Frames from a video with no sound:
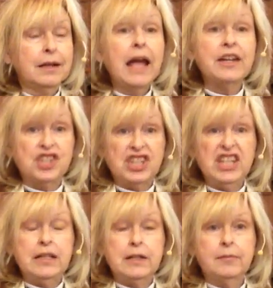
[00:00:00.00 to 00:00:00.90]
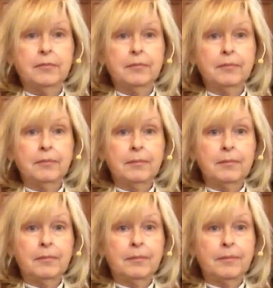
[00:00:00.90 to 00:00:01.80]
And she did.
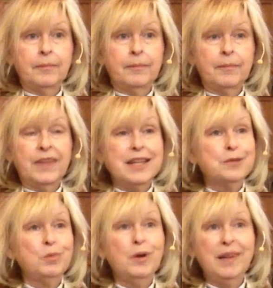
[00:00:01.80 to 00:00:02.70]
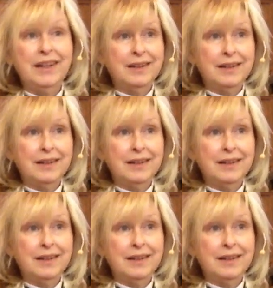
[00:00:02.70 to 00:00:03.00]
This woman,